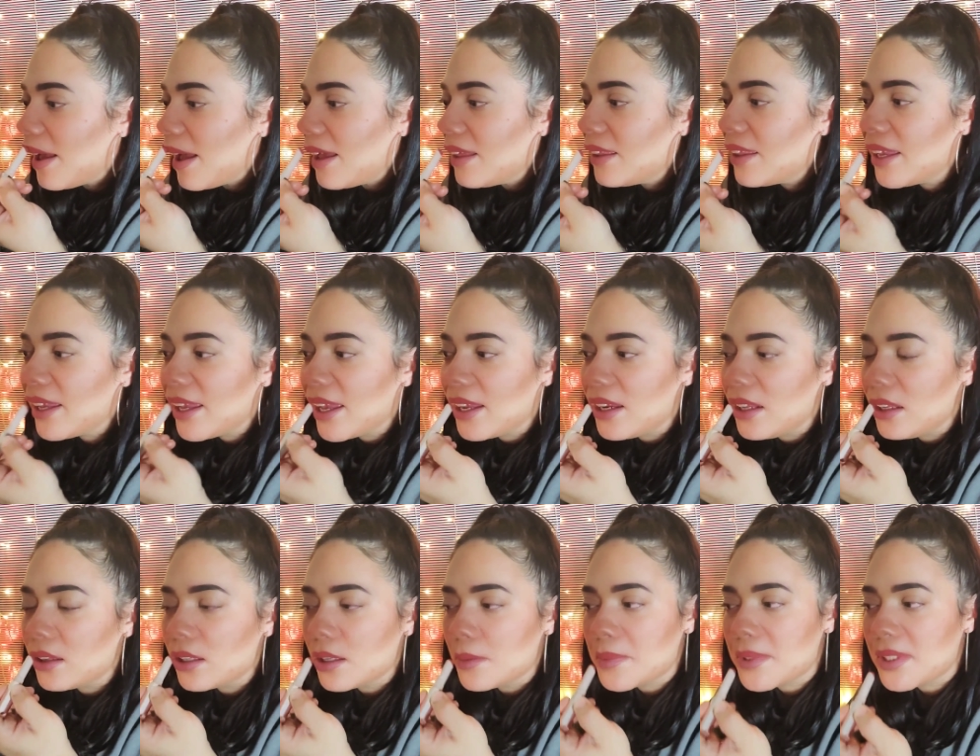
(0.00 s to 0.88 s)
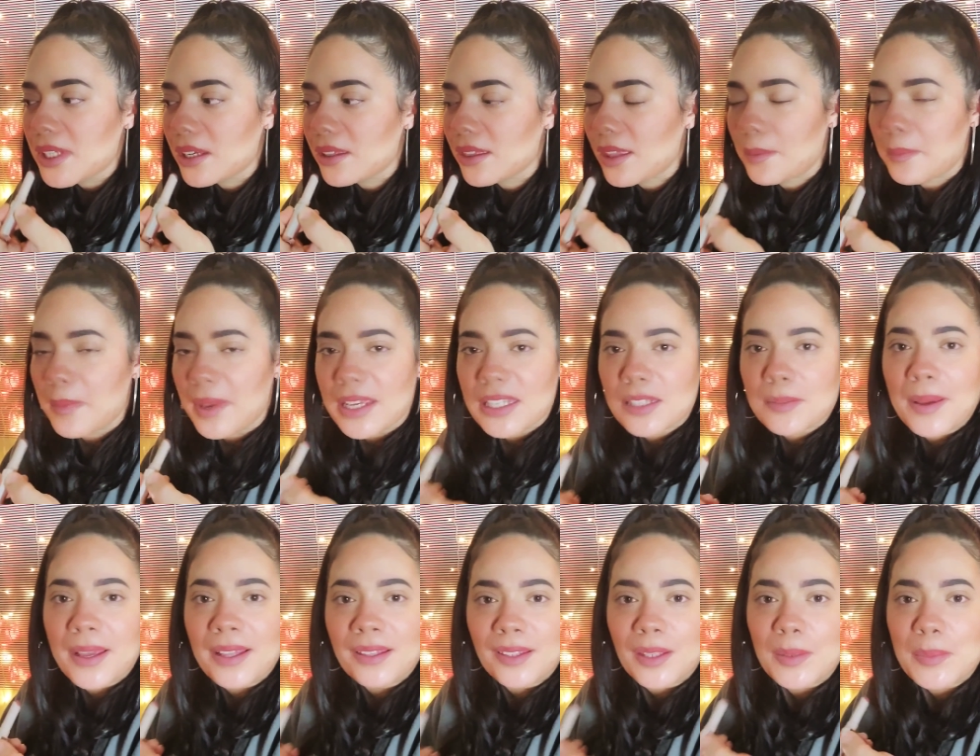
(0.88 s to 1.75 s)
I like any lipstick that makes
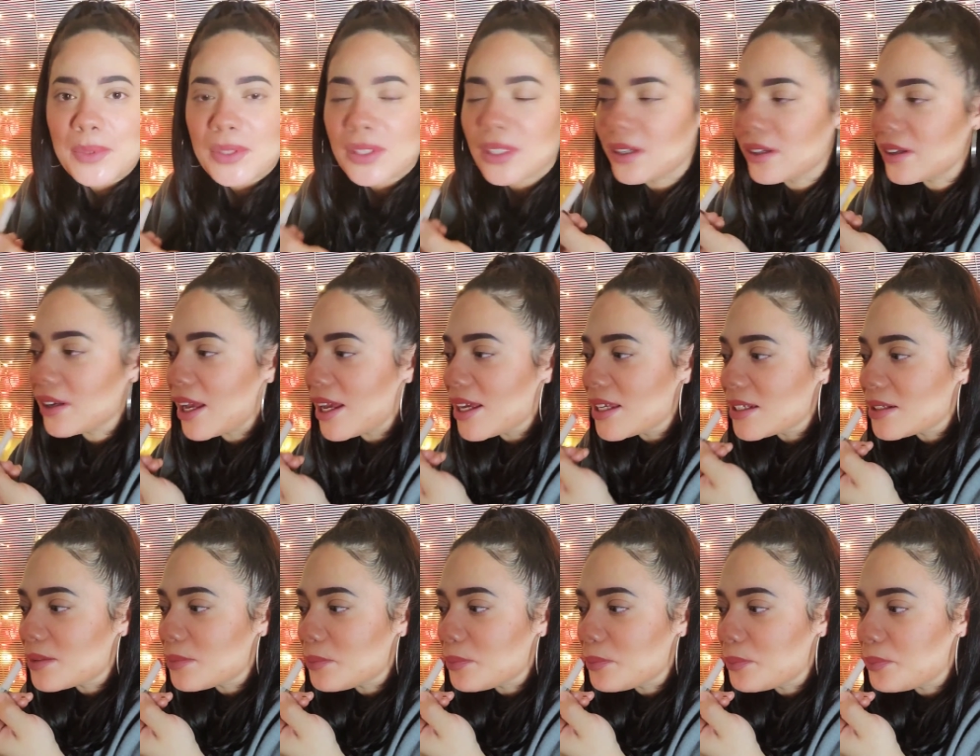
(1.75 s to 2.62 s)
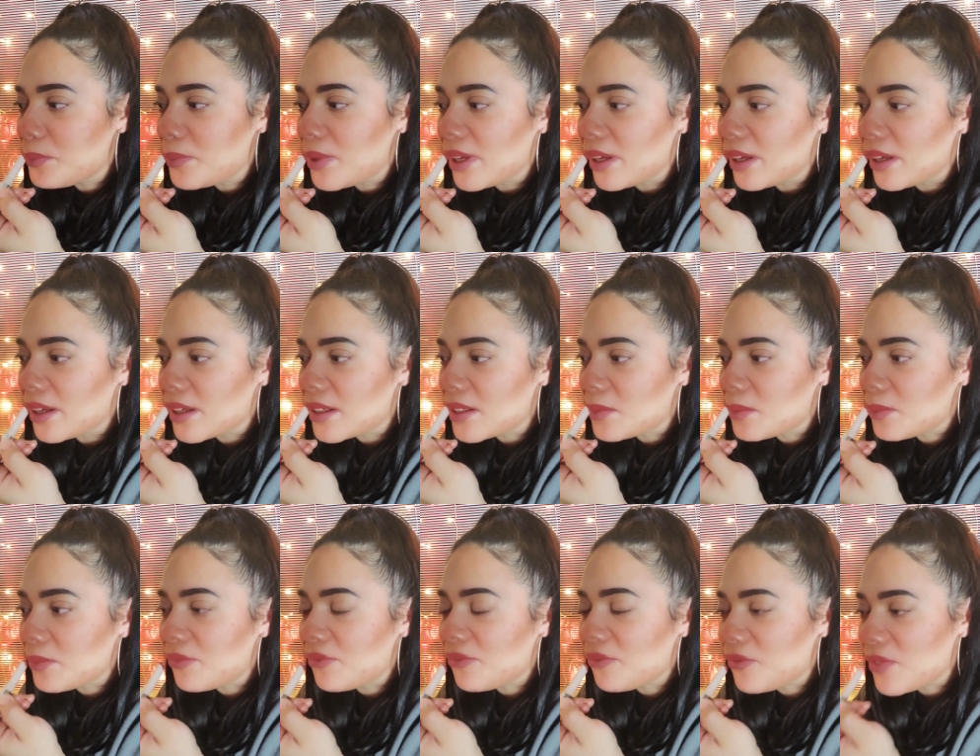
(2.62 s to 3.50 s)
my lips look as big as
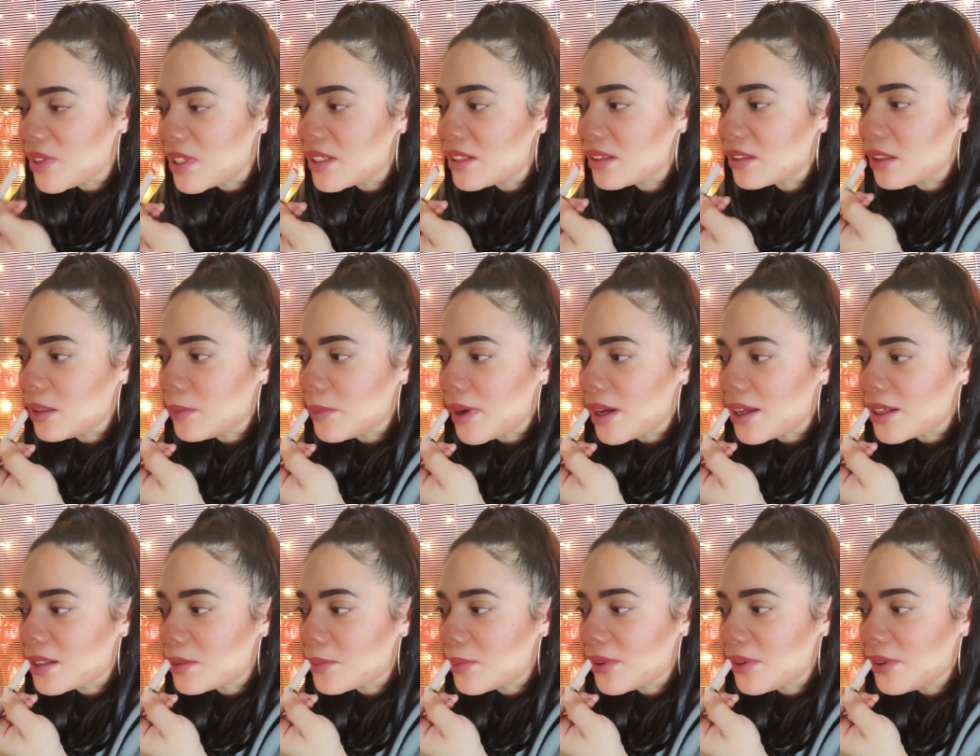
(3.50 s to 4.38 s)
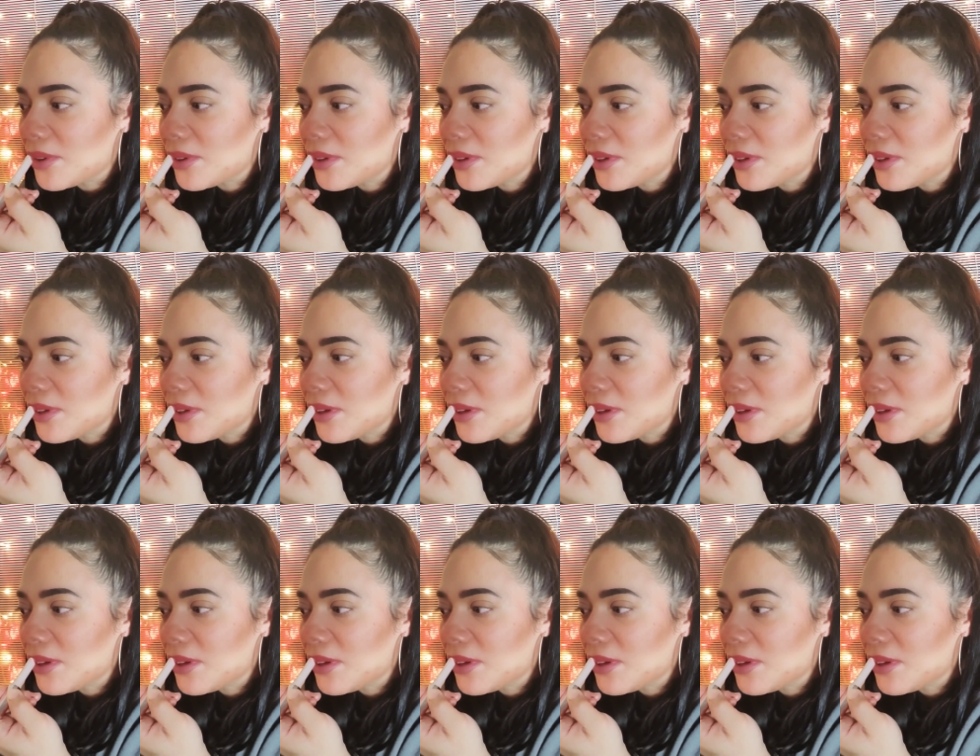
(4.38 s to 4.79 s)
physically possible,